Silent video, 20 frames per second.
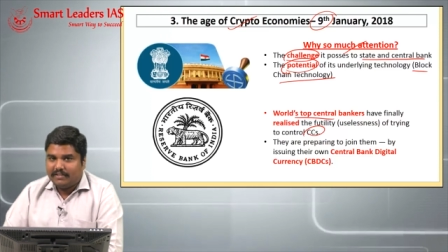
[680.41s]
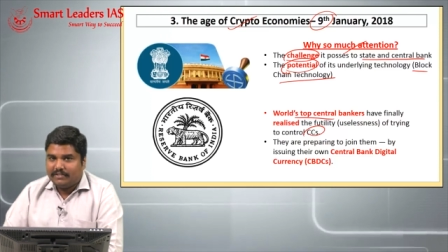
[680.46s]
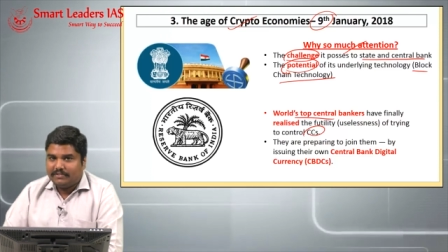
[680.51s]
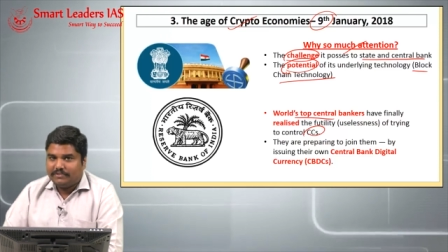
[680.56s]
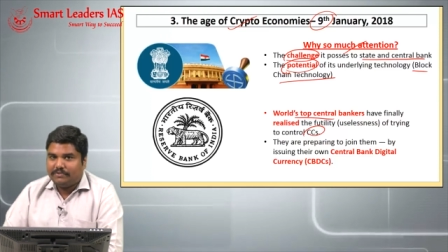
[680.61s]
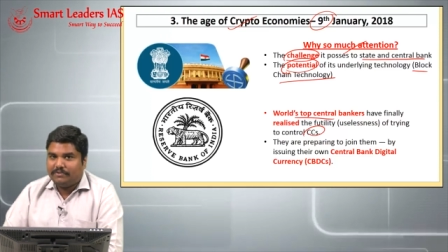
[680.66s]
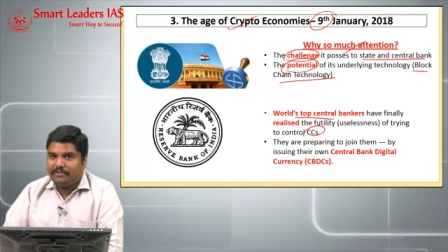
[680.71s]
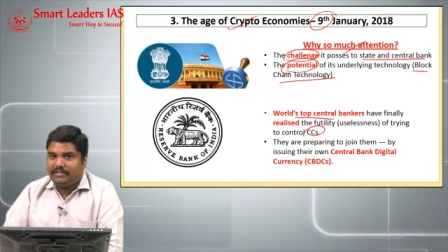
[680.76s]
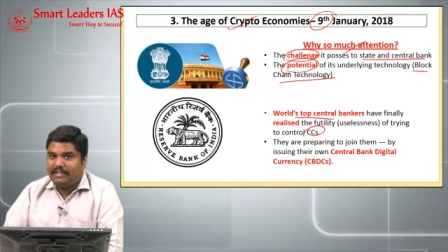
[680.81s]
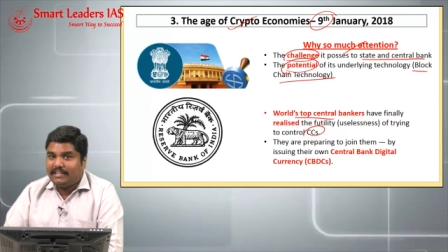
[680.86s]

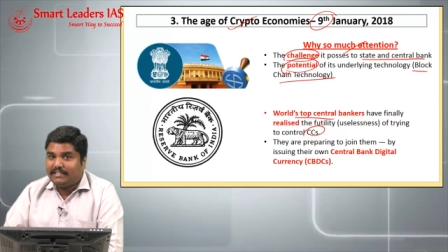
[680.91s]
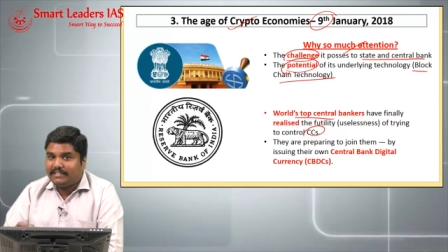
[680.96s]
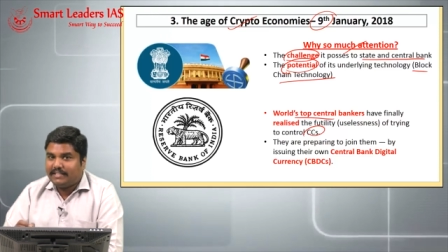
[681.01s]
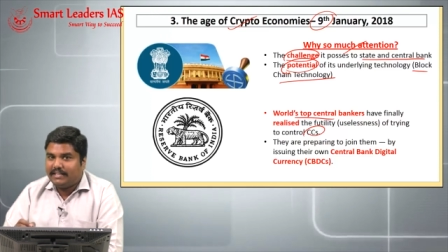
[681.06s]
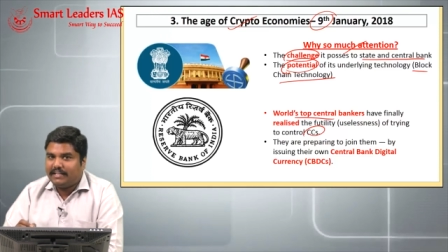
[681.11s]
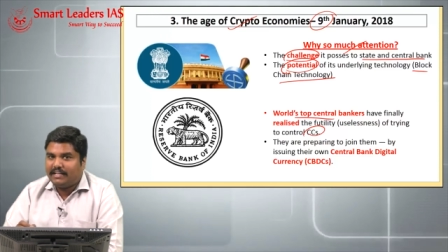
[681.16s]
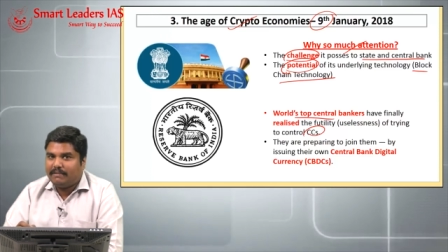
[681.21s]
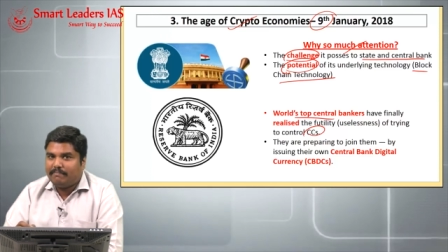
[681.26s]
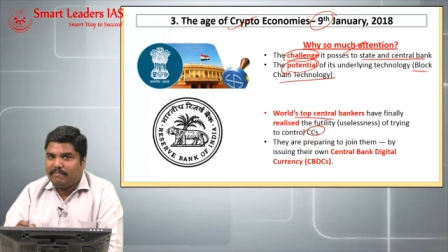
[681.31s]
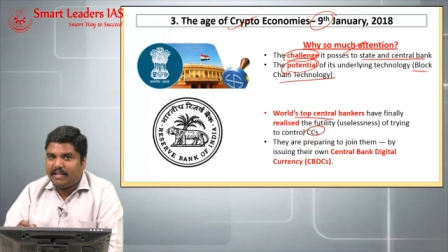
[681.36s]
So these
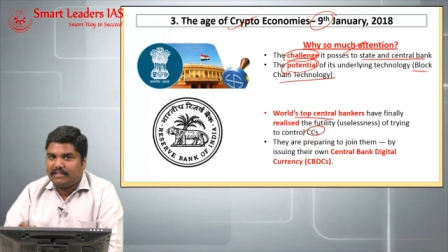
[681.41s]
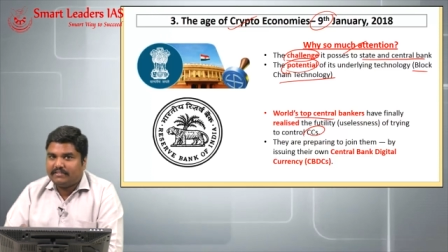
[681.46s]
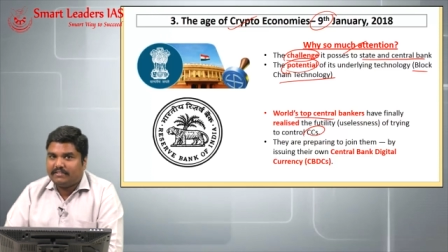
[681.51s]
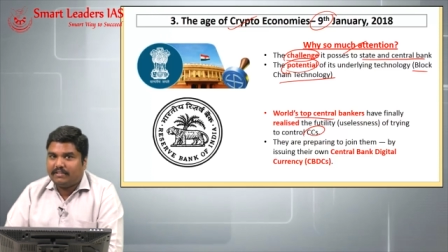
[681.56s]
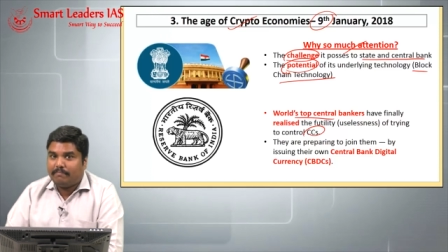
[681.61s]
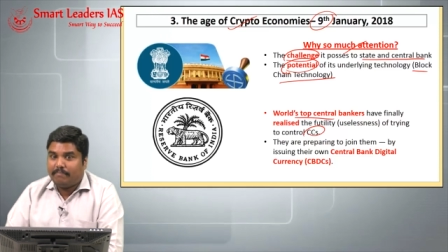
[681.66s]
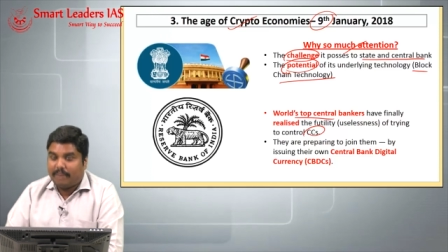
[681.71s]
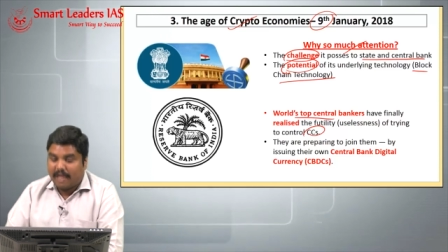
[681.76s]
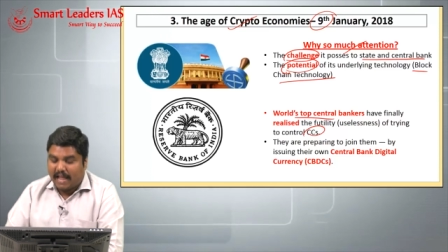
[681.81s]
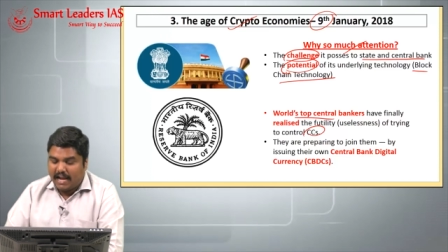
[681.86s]
central banks are
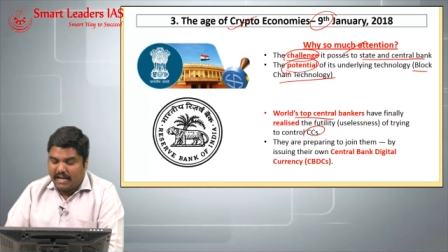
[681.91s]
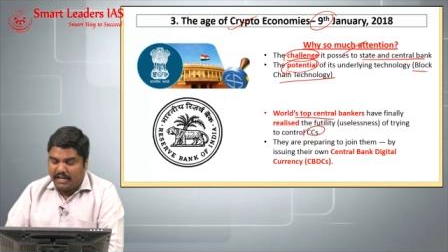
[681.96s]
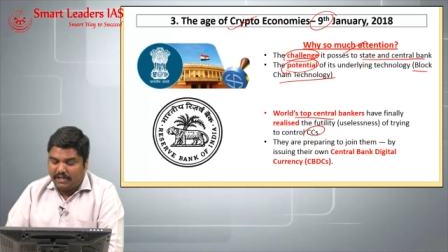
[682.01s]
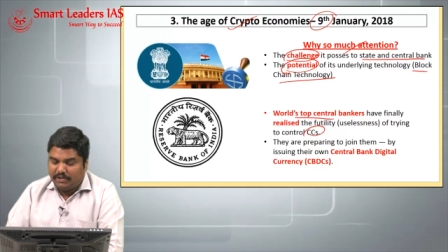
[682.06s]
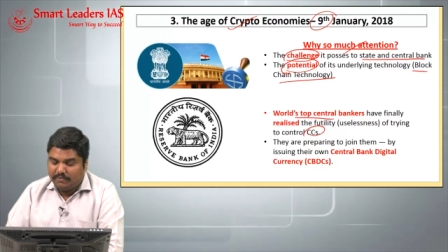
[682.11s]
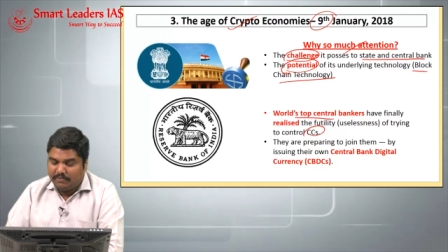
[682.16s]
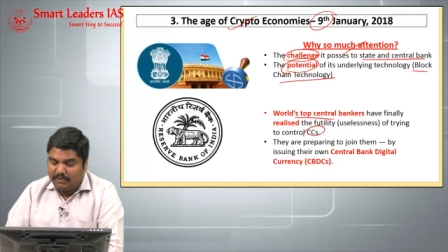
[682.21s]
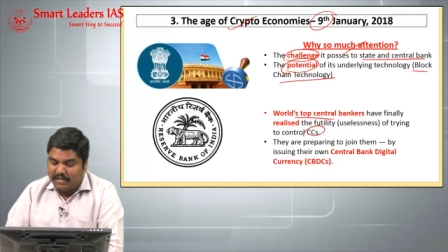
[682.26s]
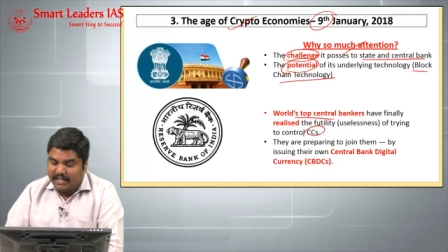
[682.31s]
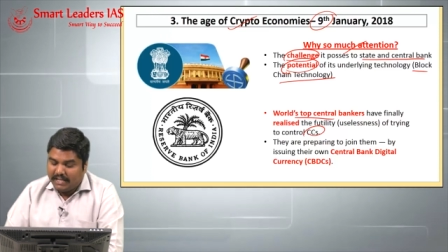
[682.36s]
planning
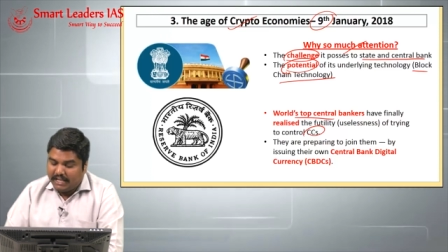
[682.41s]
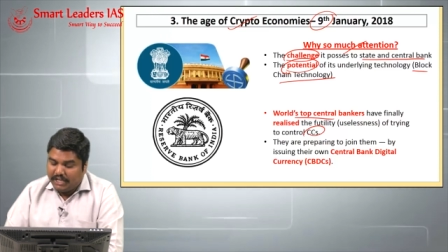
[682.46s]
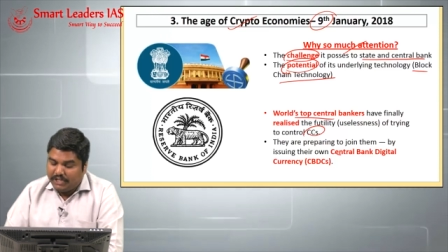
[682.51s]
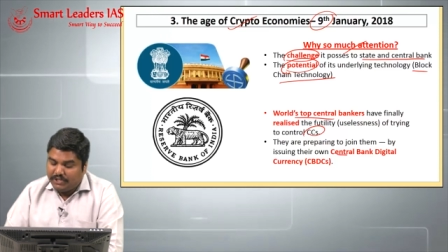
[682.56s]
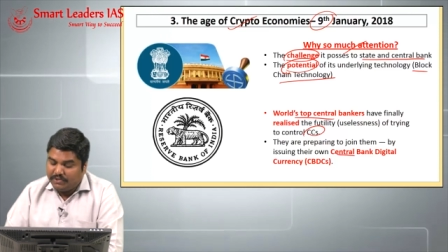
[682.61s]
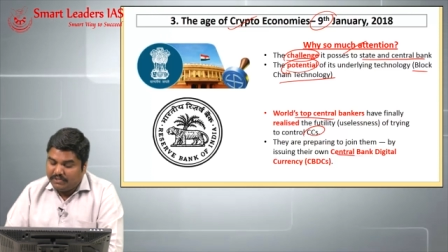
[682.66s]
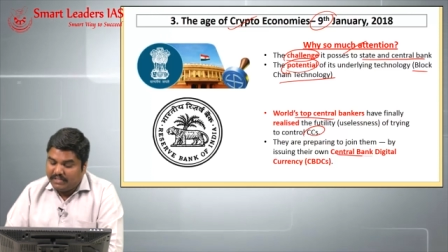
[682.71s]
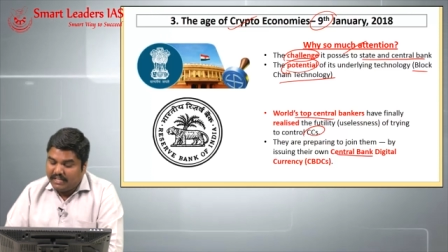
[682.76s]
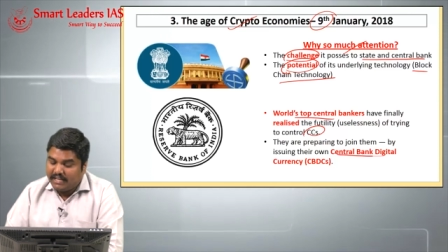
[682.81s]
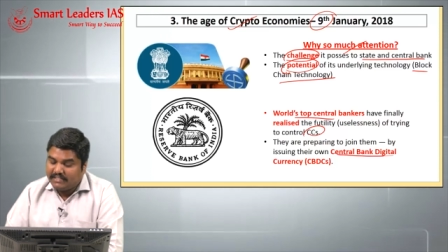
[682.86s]
to
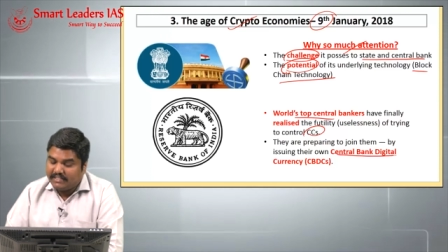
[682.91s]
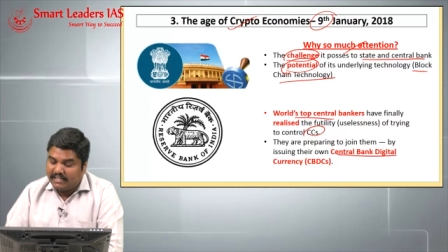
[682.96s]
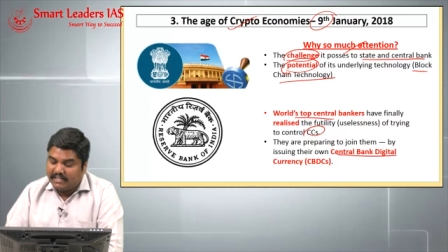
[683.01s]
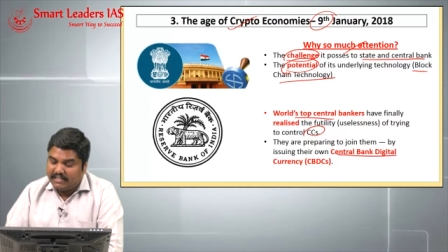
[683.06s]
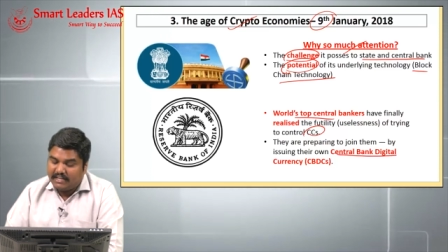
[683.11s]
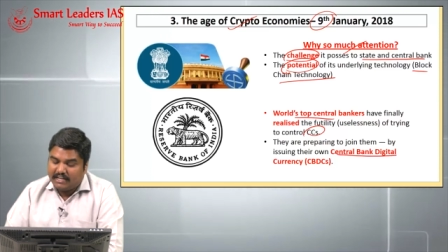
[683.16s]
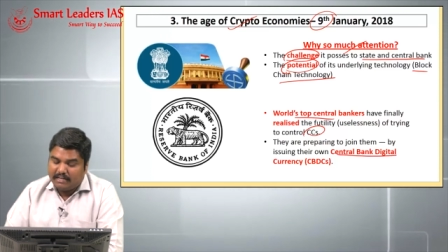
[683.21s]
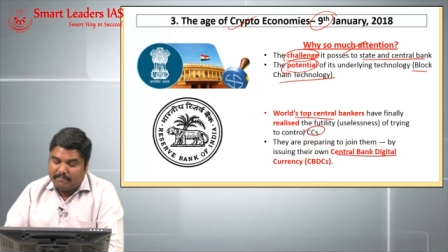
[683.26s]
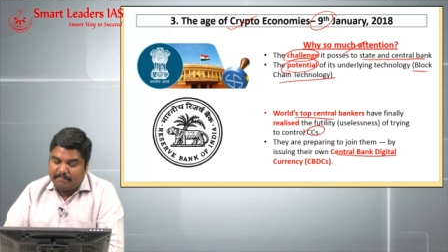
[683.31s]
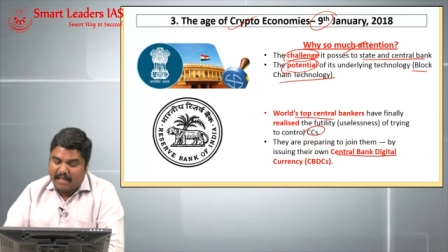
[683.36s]
issue their
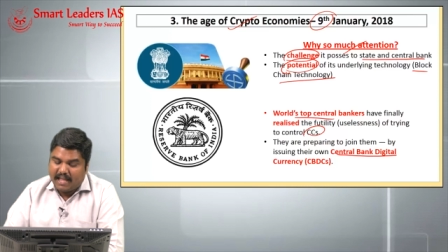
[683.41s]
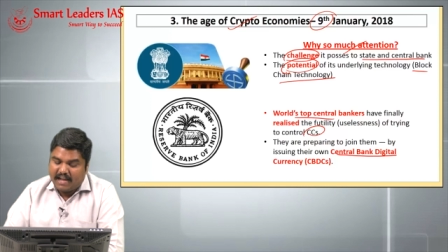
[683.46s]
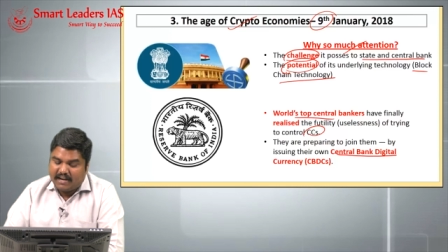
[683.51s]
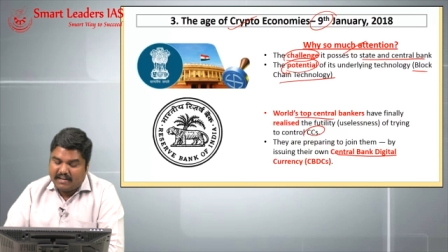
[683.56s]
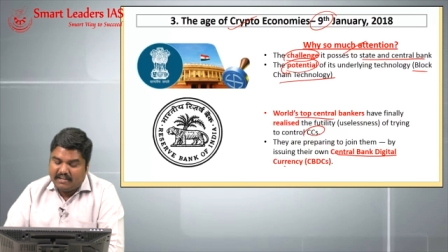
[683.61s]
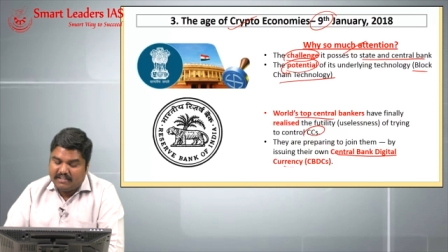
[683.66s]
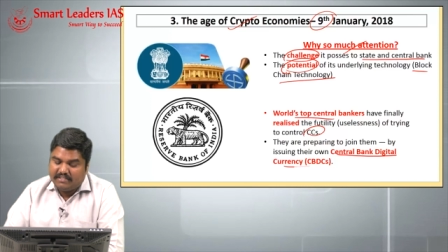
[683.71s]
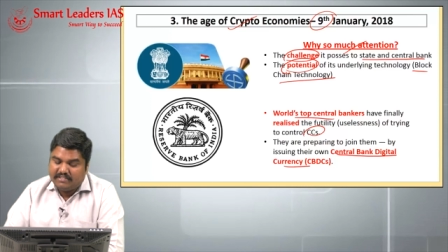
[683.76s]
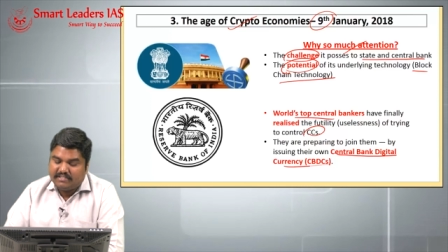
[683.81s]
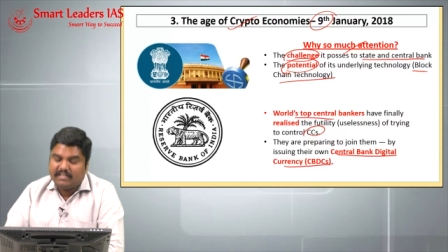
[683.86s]
central
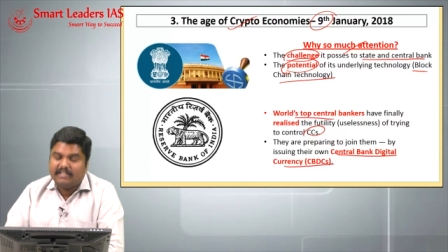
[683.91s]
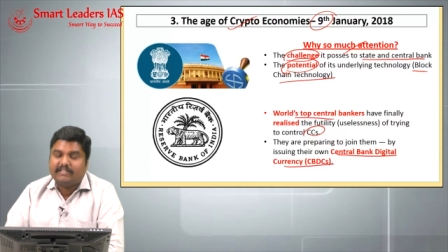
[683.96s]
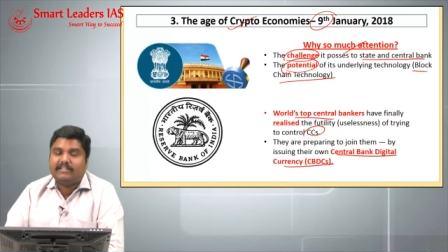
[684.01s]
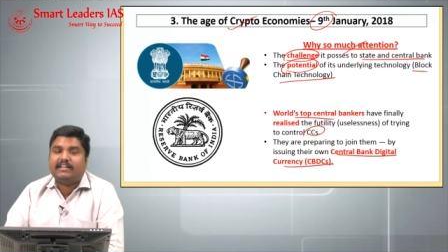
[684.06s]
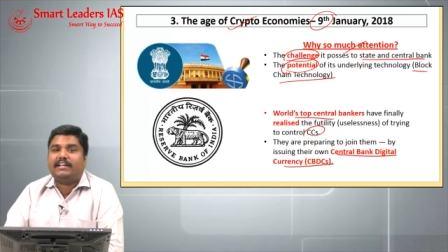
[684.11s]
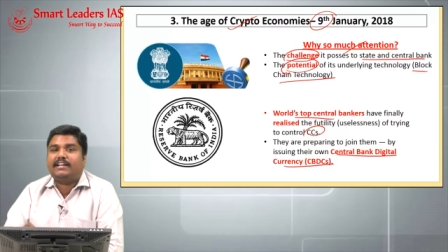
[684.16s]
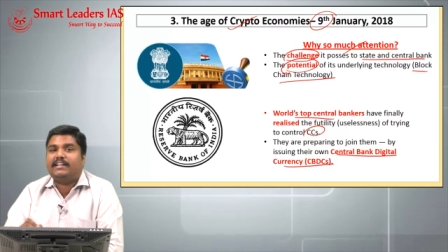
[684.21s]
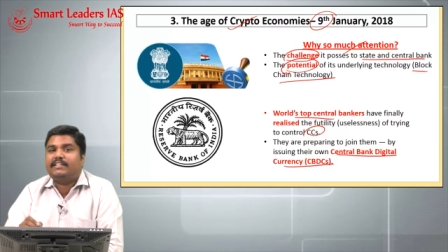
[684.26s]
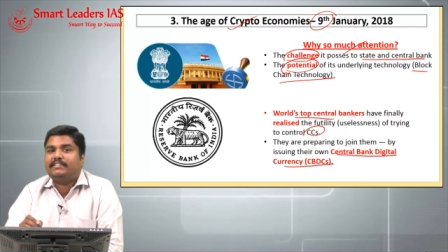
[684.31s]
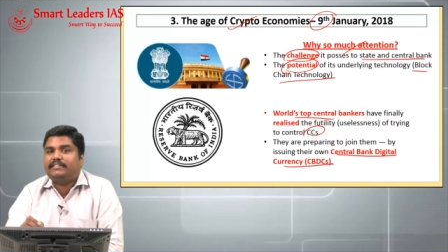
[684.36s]
bank digital
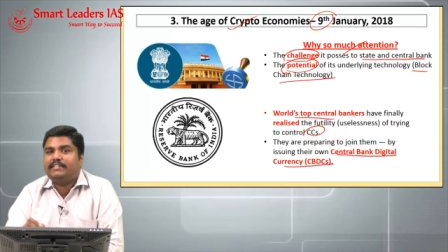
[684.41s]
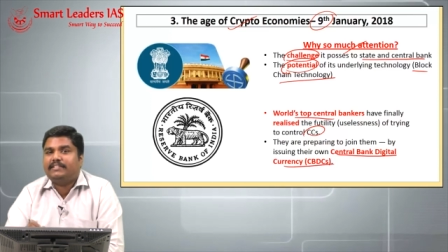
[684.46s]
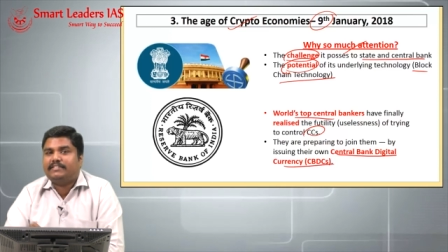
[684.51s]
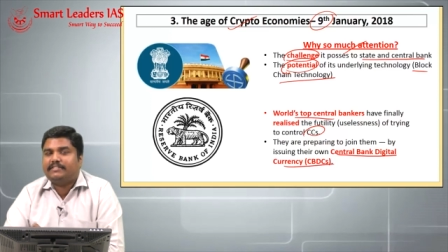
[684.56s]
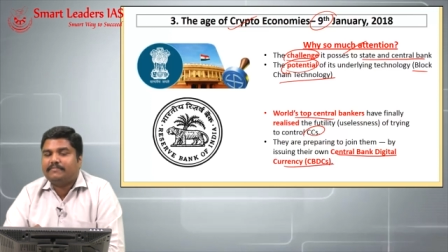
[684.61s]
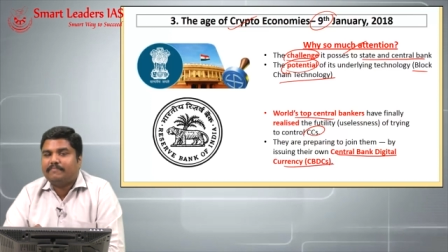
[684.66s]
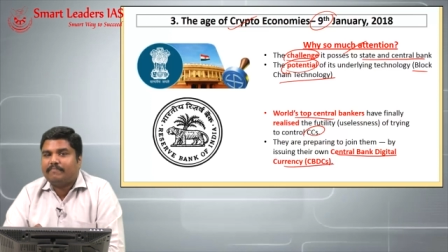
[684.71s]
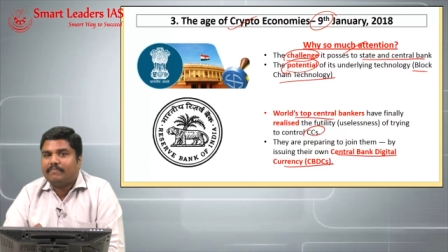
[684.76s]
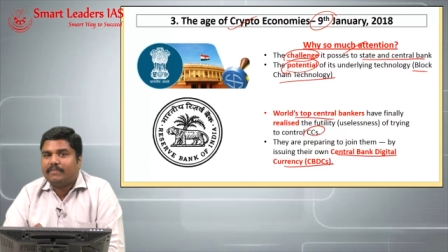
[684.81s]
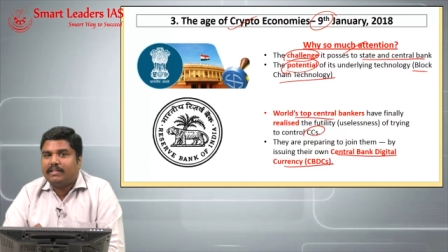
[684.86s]
currencies.